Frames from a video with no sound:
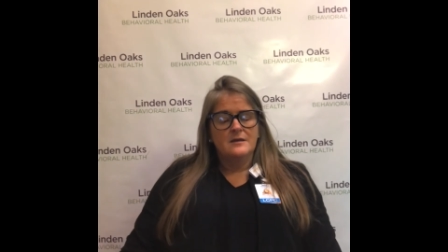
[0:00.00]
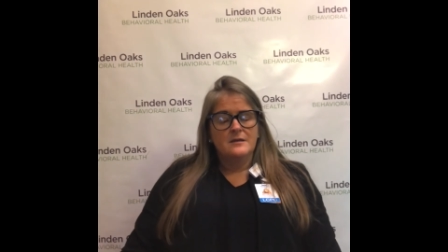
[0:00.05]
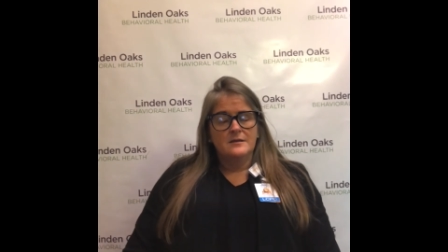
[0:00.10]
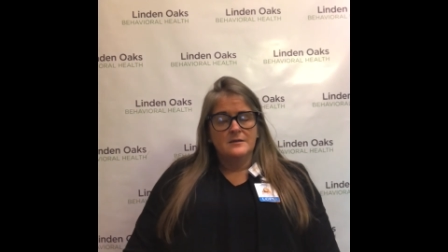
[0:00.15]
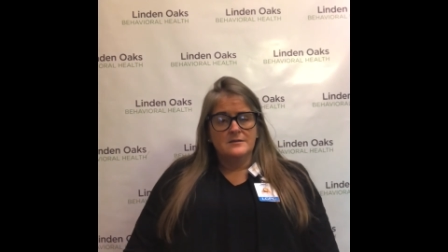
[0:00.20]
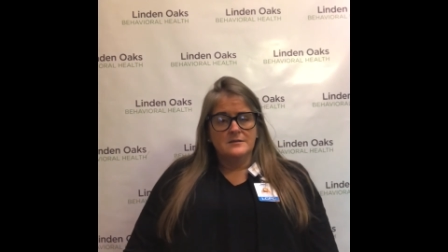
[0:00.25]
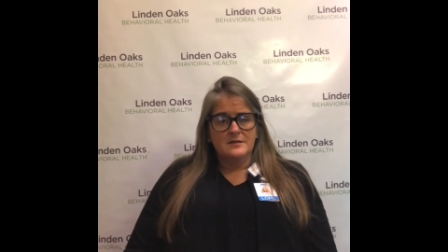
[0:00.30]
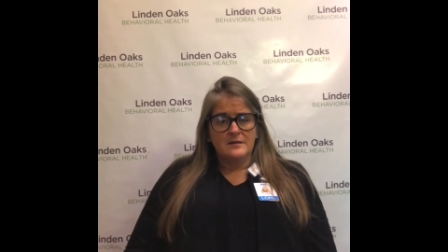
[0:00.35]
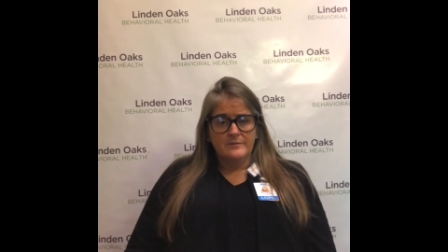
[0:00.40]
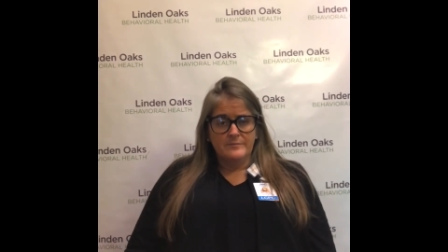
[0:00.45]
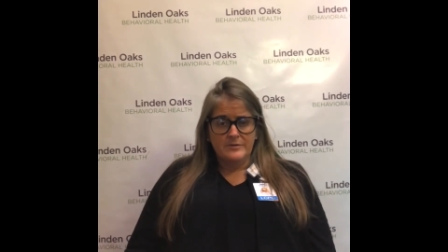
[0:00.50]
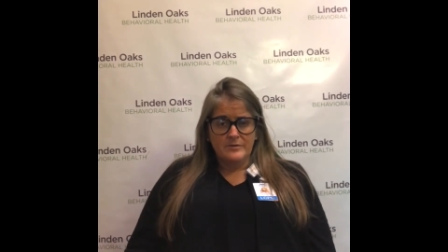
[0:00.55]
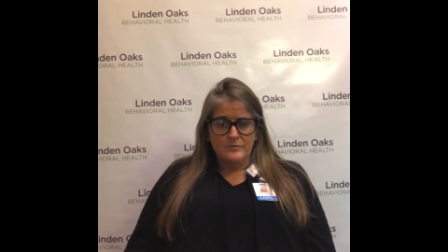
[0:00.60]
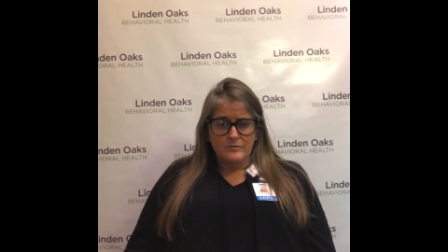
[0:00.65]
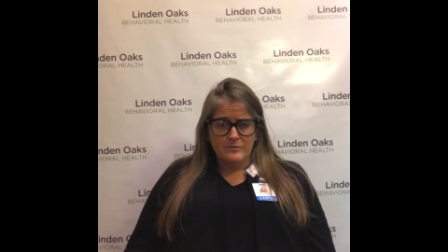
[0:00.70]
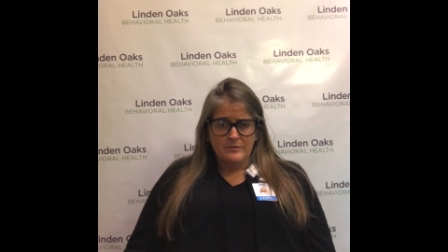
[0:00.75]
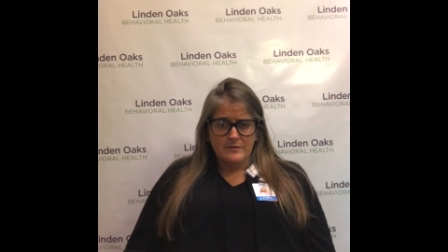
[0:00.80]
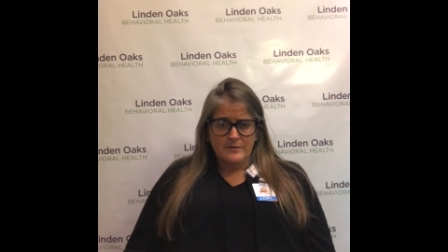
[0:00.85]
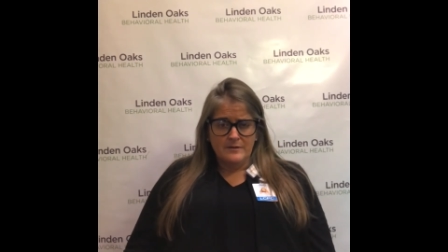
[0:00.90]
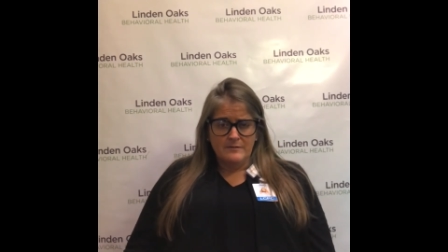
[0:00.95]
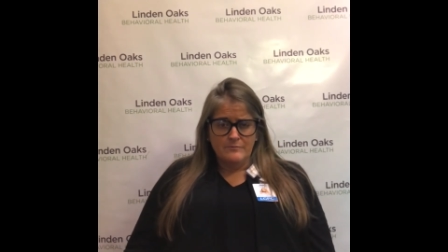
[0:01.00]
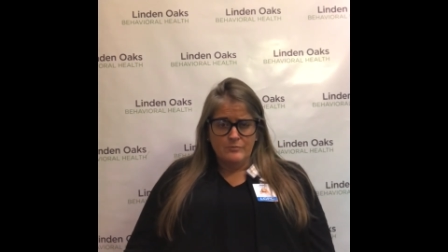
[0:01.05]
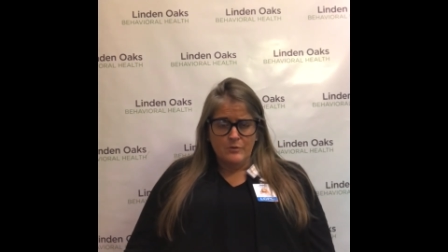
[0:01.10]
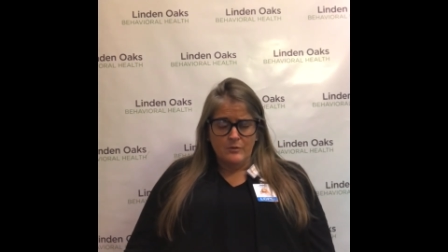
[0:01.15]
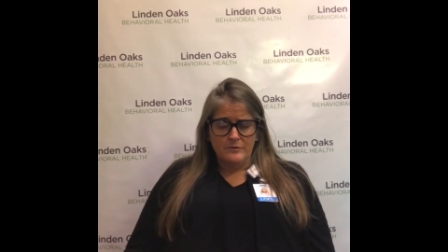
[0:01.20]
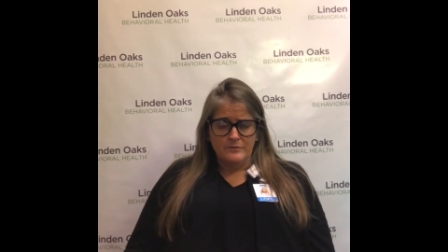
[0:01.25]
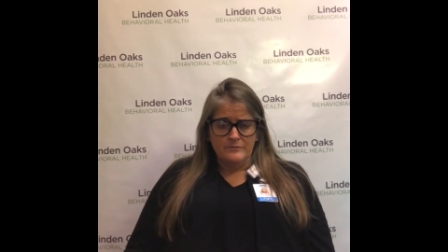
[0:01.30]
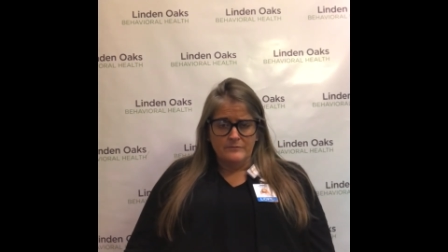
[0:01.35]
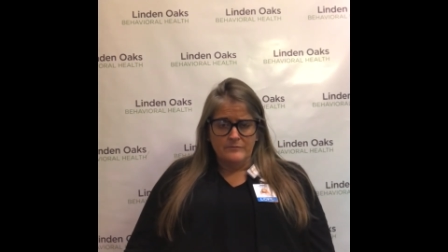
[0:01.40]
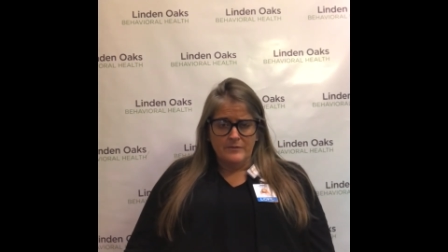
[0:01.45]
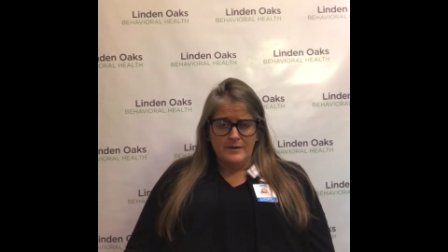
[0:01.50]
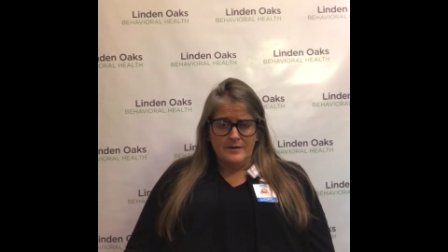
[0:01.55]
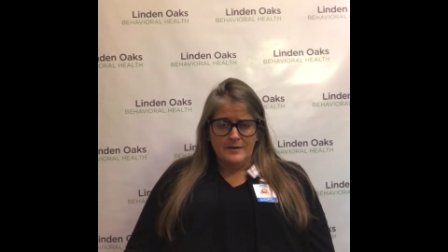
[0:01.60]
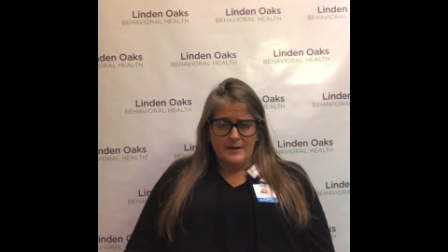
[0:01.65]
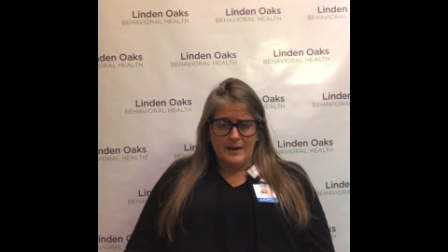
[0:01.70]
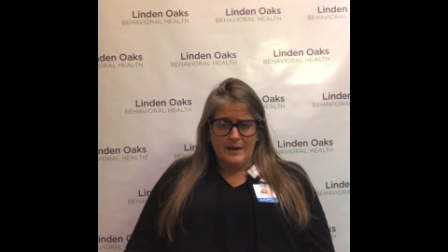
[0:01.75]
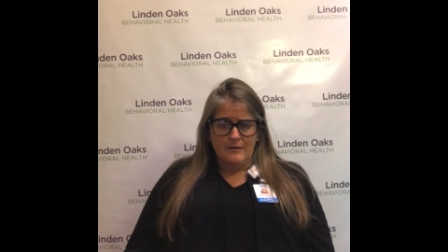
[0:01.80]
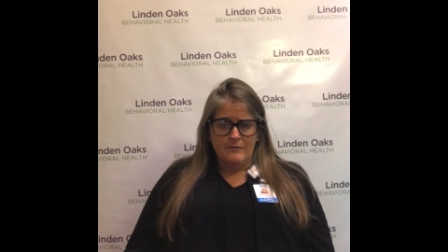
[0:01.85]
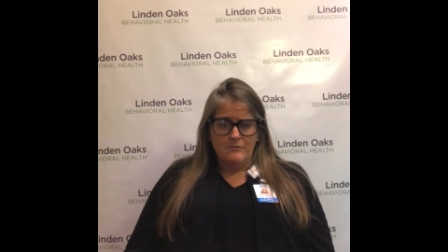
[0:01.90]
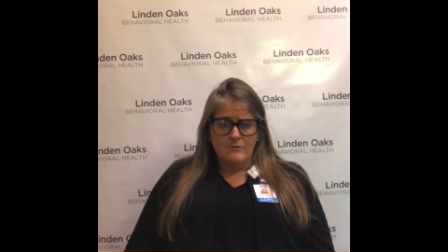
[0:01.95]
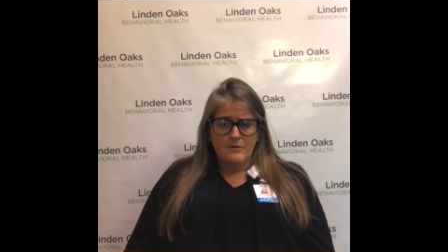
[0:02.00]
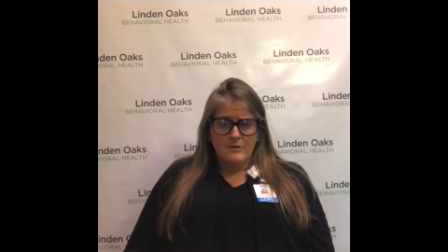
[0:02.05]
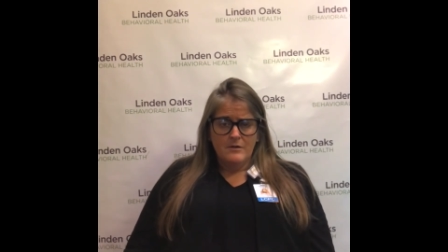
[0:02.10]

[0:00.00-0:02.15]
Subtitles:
is going to be really important right now,